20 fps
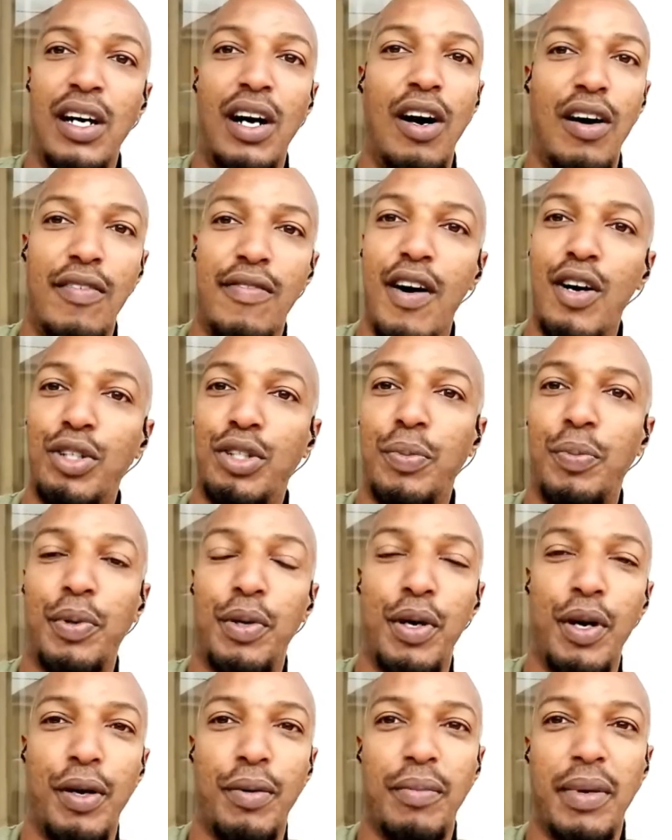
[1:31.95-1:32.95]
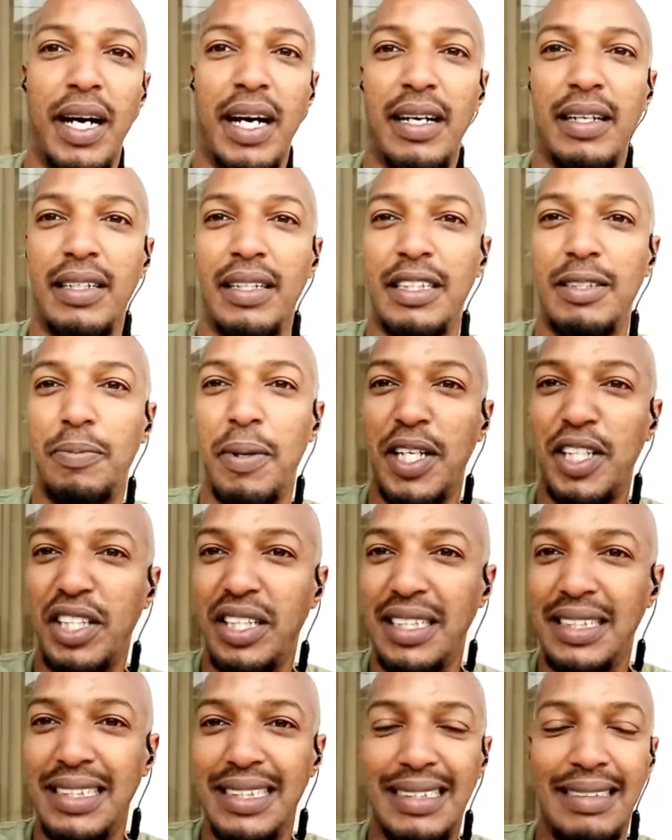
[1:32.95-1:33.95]
of entrepreneur, man,
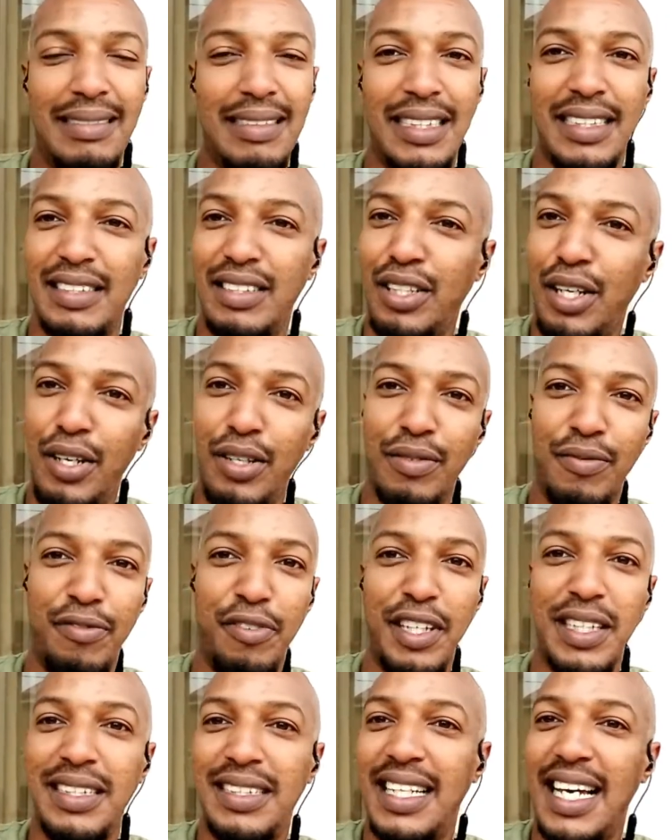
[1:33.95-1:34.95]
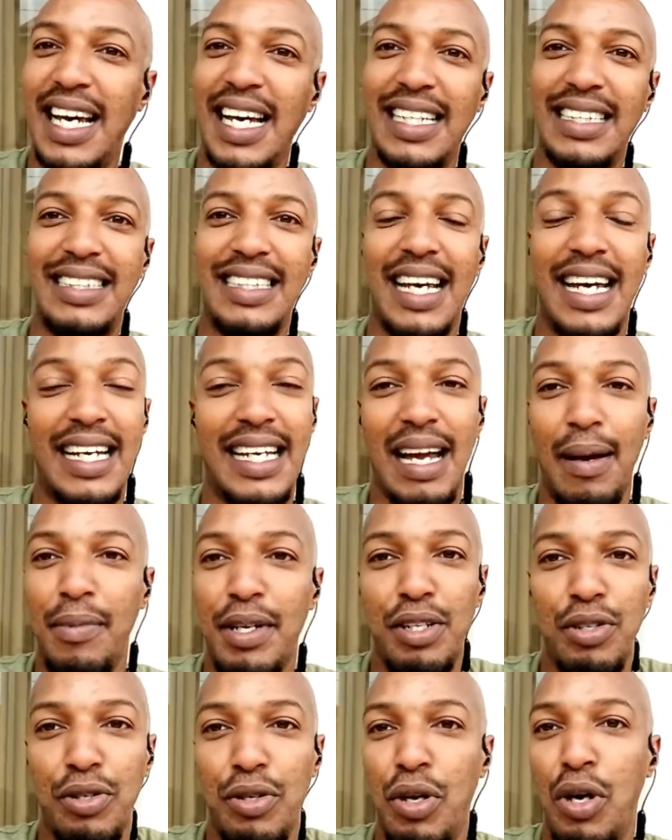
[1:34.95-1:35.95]
especially in, in certain fintech, tech. I
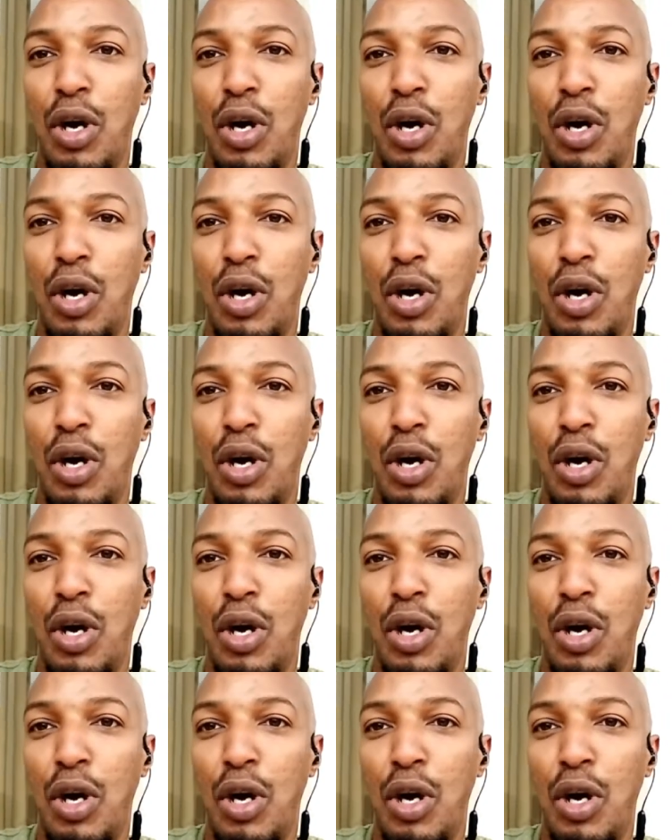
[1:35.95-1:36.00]
mean,